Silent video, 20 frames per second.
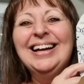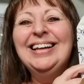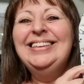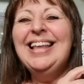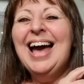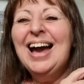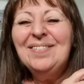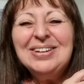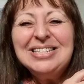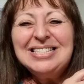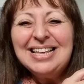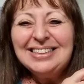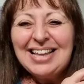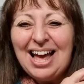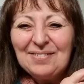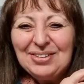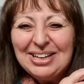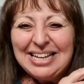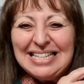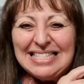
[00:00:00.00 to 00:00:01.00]
And that was a
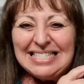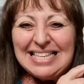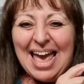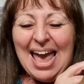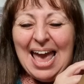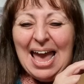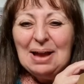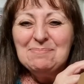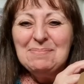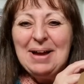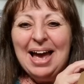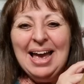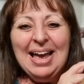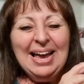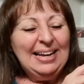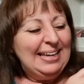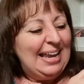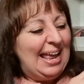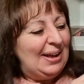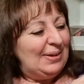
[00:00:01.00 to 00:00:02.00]
lovely Sam.
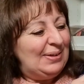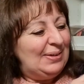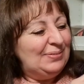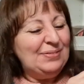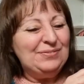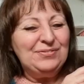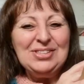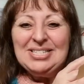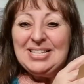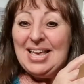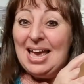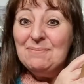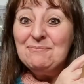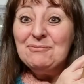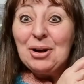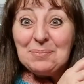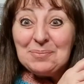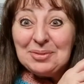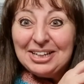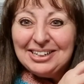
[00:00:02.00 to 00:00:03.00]
Now, Sam
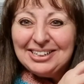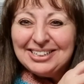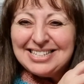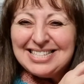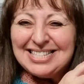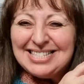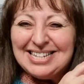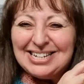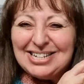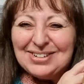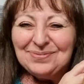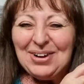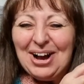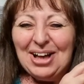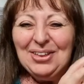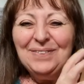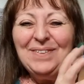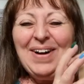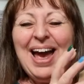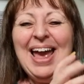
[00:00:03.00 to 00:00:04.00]
from Littlest Stitch,
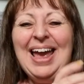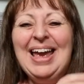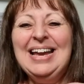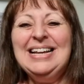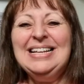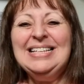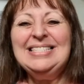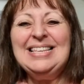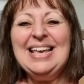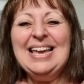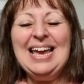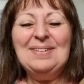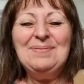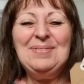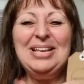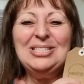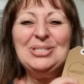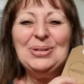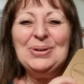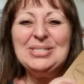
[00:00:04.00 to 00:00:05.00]
by the way. Sam
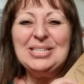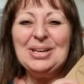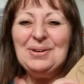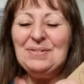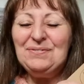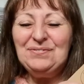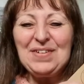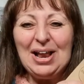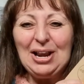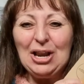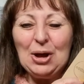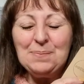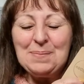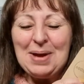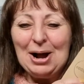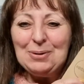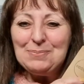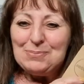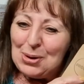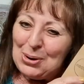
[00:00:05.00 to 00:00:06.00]
is also a fellow
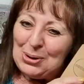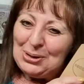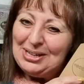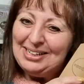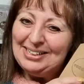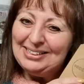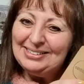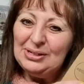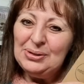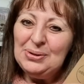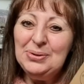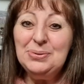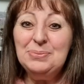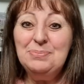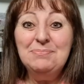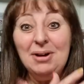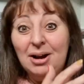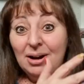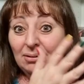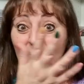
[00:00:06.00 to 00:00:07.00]
Melburnian,
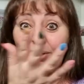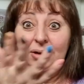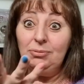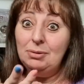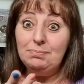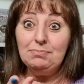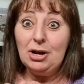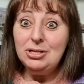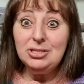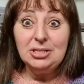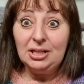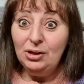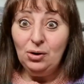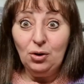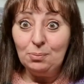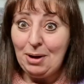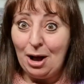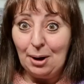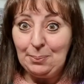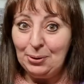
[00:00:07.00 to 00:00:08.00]
whom, oh, well, we're mostly
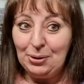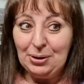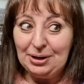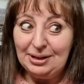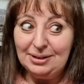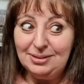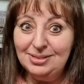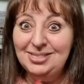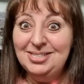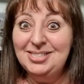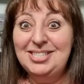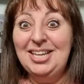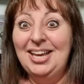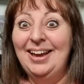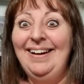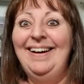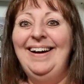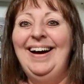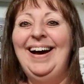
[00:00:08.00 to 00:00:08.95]
all Melburnians.